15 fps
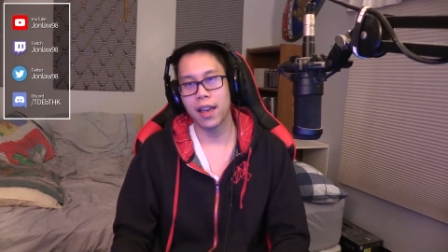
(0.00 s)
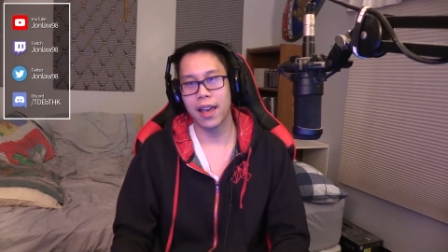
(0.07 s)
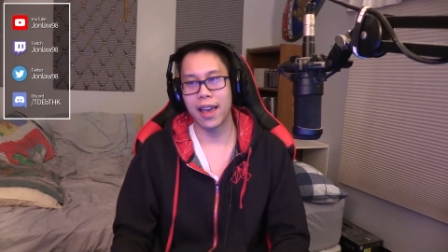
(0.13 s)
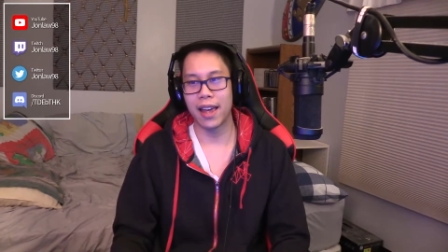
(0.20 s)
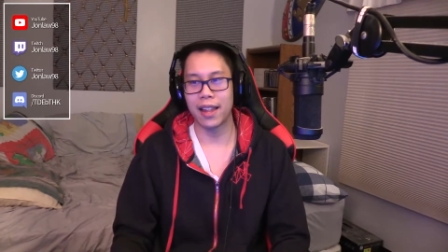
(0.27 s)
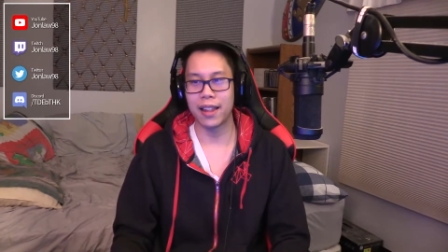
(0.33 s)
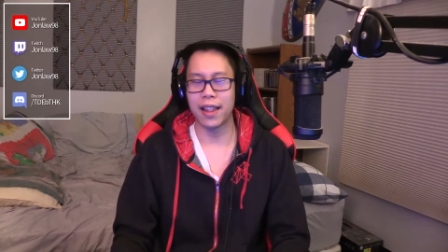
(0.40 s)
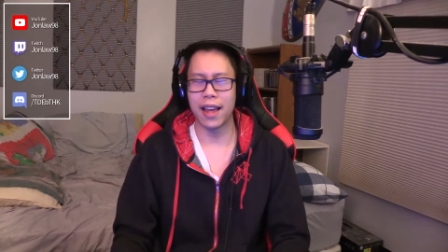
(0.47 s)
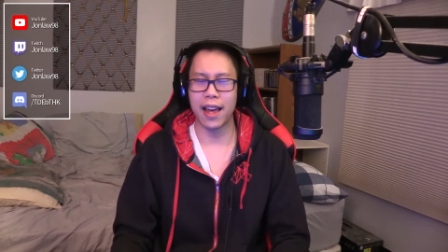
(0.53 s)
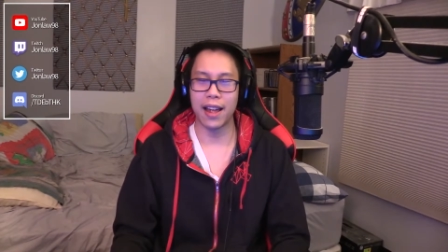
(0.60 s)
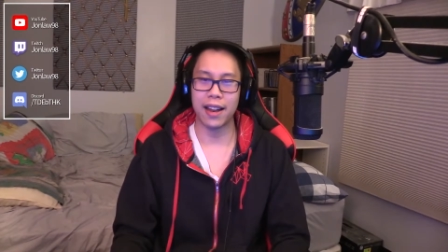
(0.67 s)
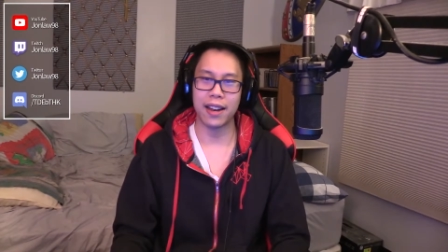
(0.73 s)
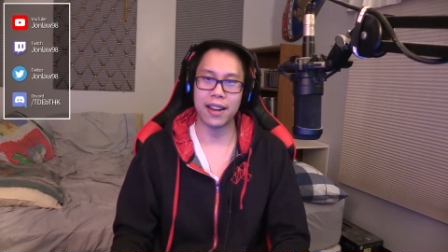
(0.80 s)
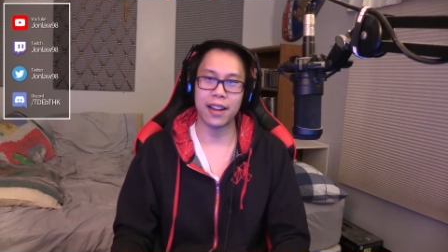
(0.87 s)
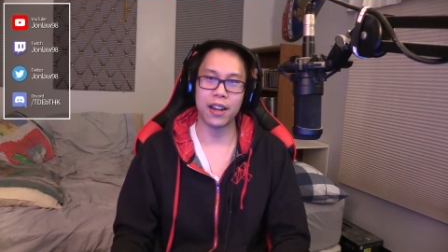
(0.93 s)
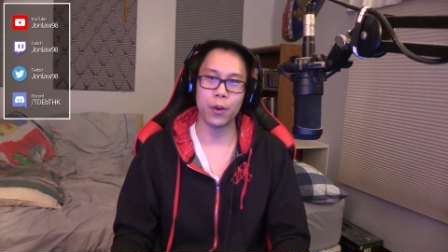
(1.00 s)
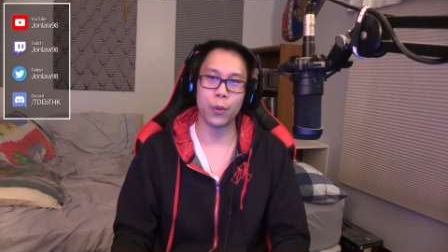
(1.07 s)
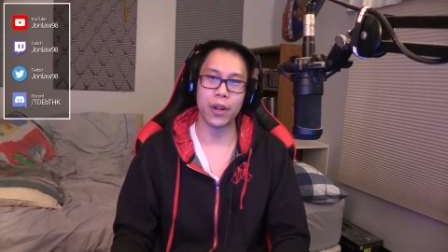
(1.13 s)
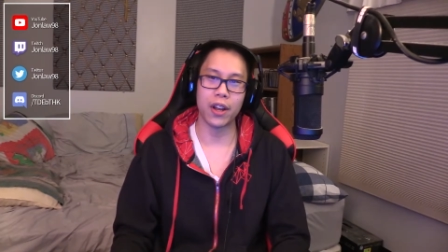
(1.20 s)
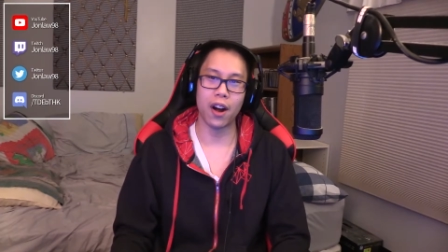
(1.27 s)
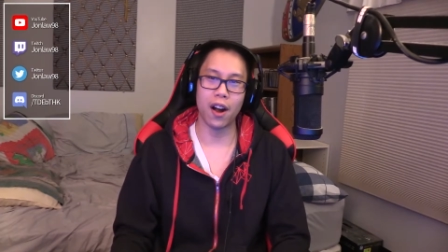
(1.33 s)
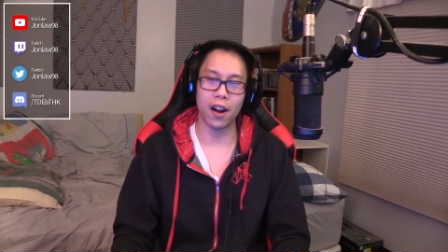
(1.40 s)
And then here
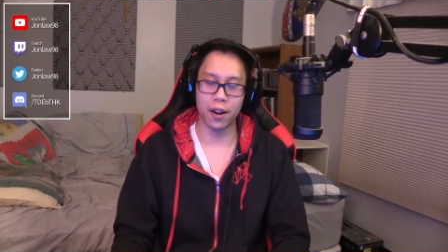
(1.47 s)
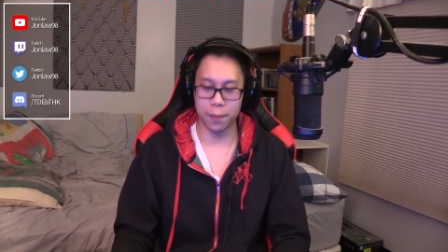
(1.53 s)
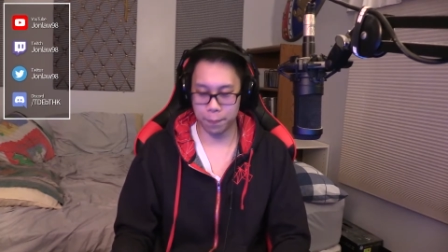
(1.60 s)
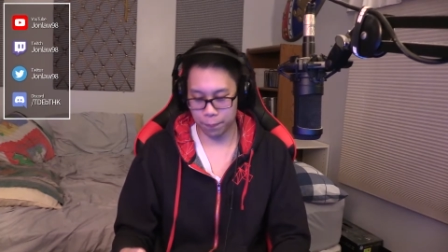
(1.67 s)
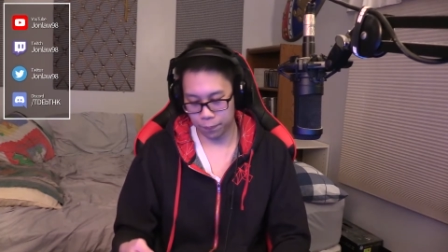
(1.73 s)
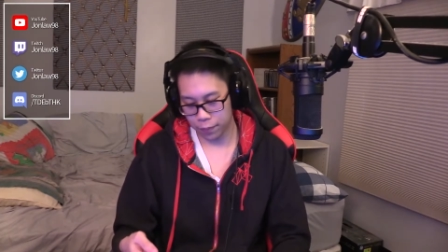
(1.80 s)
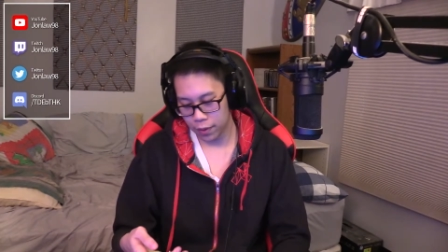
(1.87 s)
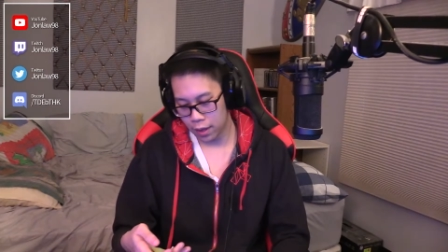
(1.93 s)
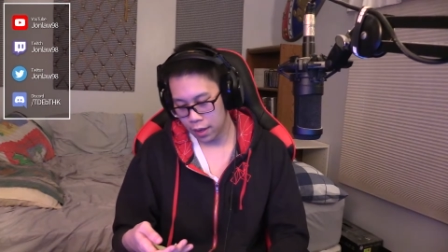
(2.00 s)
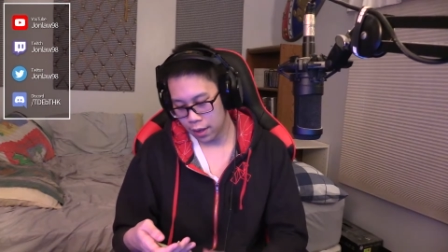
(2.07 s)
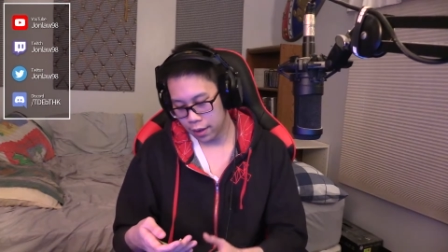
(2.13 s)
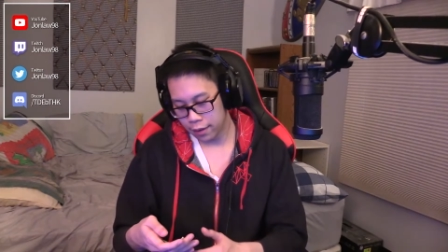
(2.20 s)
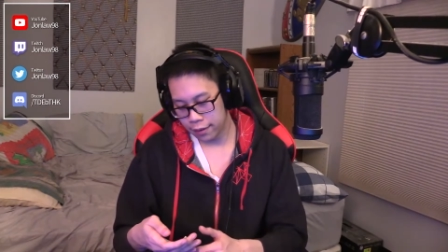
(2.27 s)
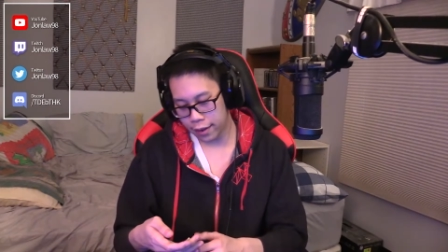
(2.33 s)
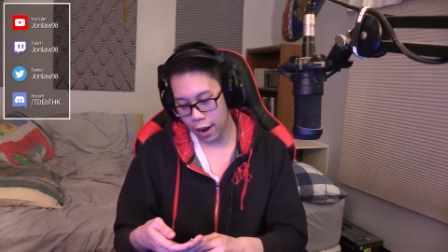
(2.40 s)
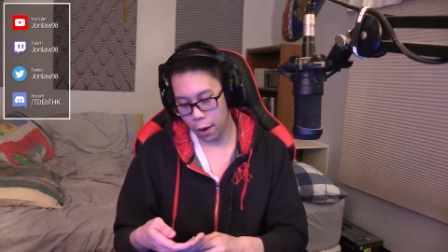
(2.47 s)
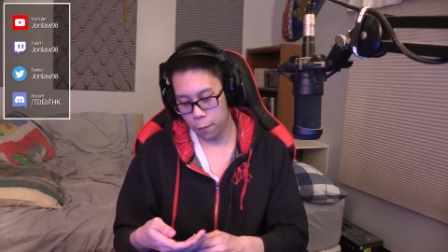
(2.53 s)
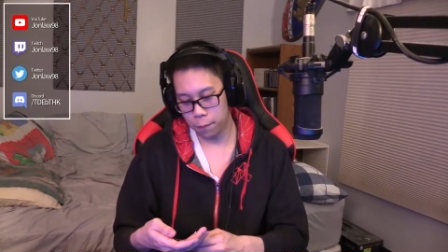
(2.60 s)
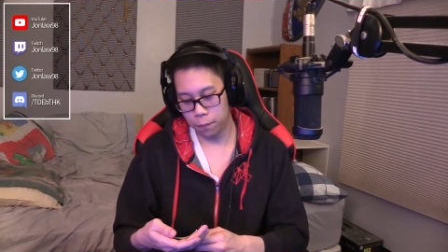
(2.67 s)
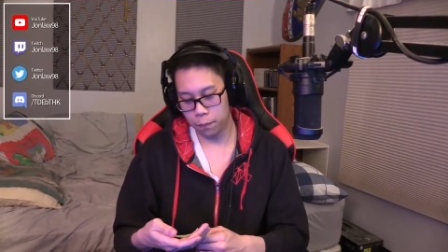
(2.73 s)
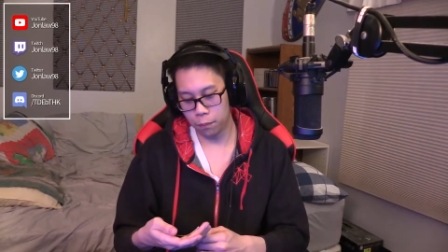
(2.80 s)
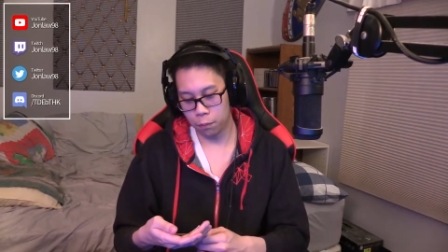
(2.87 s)
we are. So
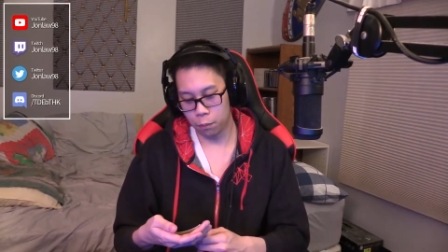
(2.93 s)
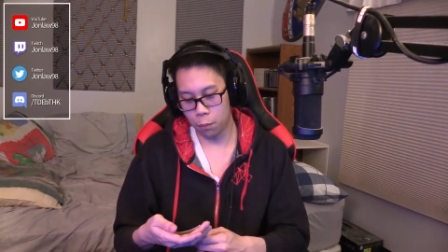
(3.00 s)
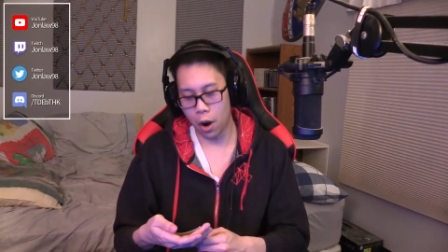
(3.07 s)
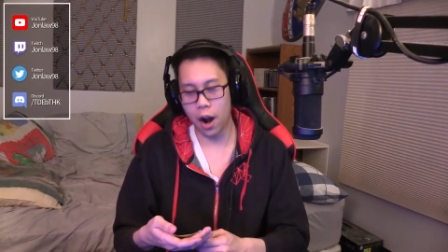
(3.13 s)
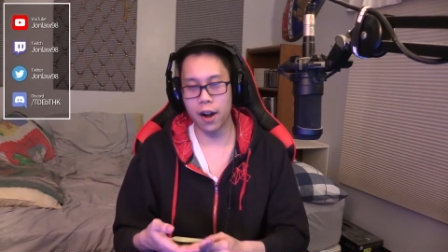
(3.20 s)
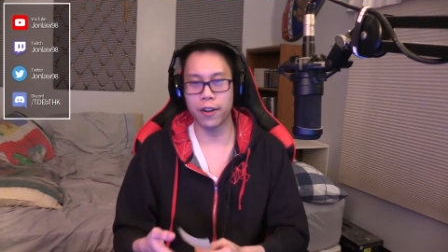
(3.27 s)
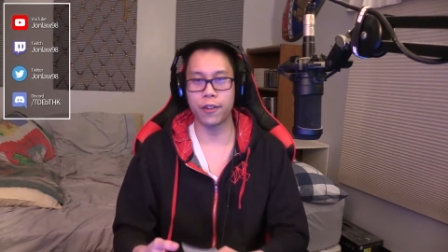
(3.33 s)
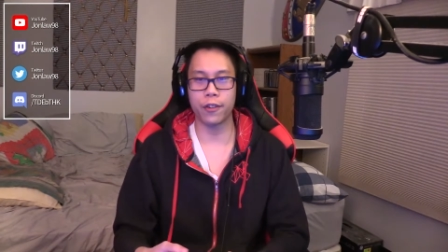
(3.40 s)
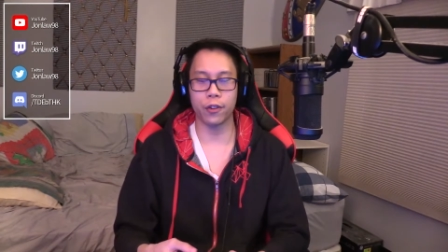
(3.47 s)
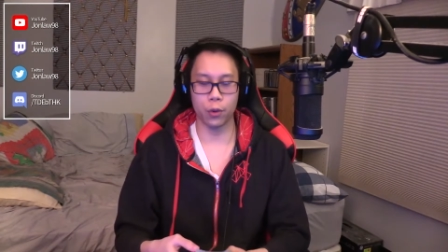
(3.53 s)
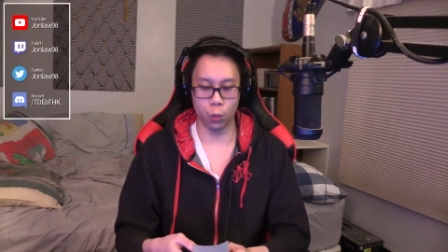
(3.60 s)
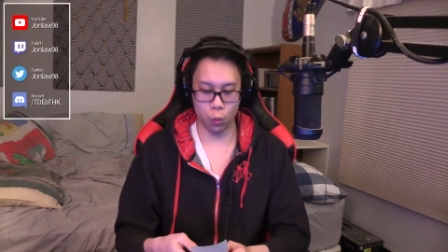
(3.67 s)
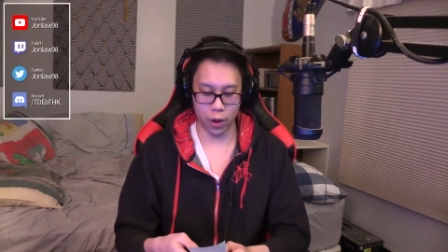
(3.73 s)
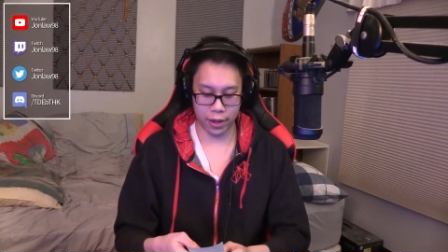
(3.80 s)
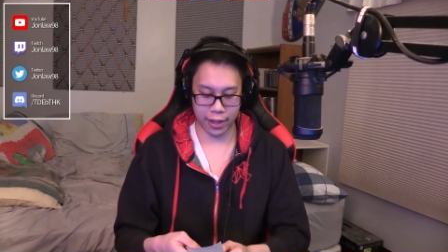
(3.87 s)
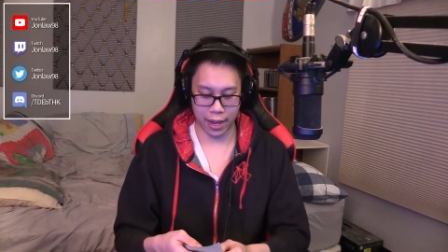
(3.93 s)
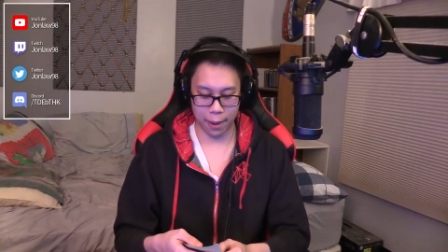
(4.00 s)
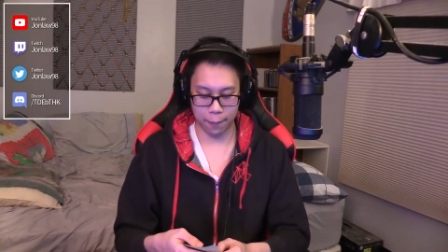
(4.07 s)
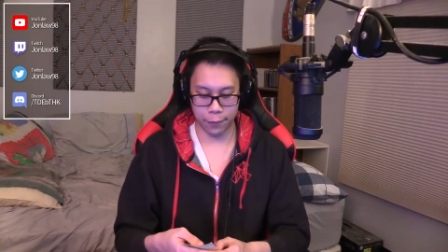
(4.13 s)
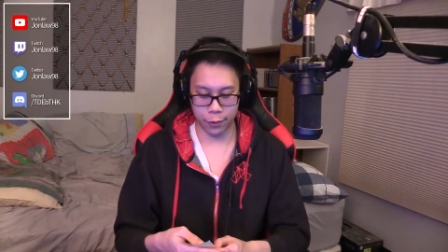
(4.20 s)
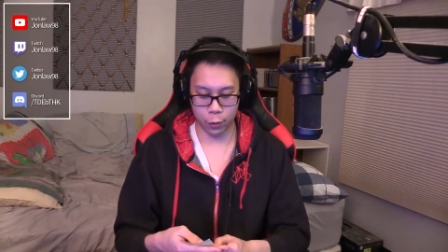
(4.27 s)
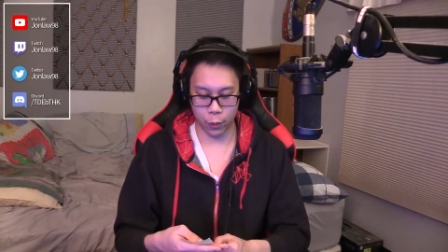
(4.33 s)
March, what
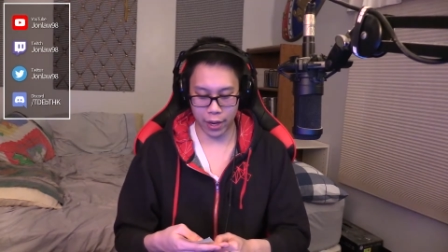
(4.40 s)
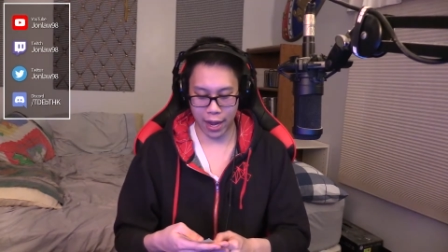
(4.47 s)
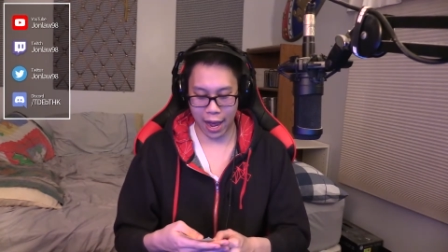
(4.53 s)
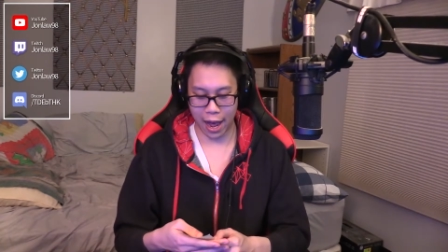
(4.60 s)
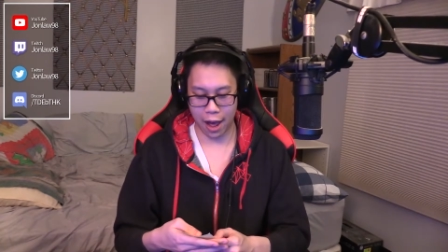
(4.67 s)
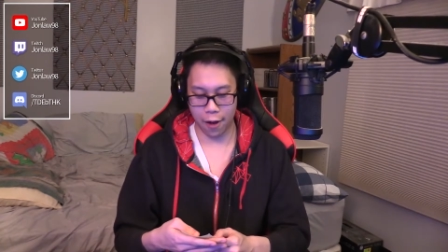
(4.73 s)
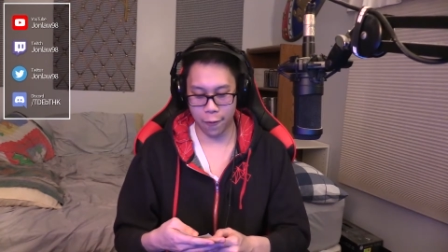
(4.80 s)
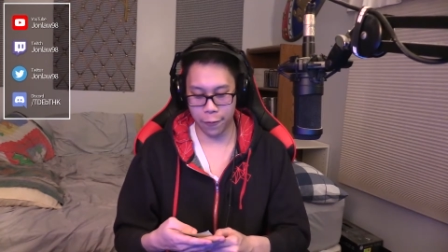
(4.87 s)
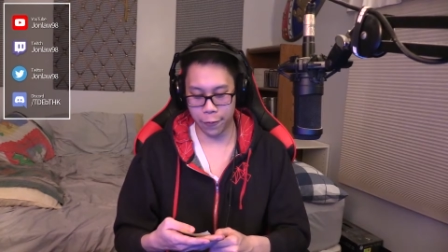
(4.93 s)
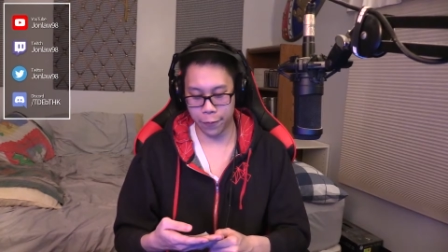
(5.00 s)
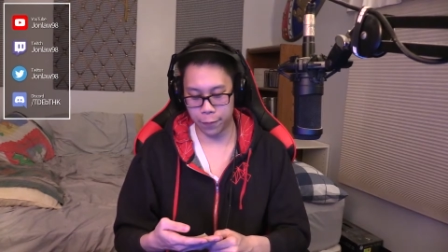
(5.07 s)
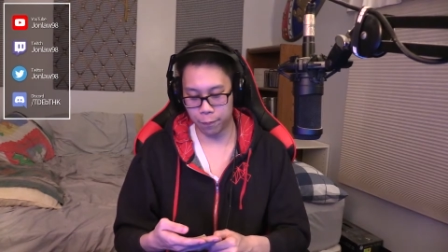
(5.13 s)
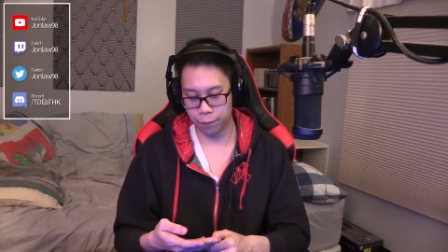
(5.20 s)
games do we have?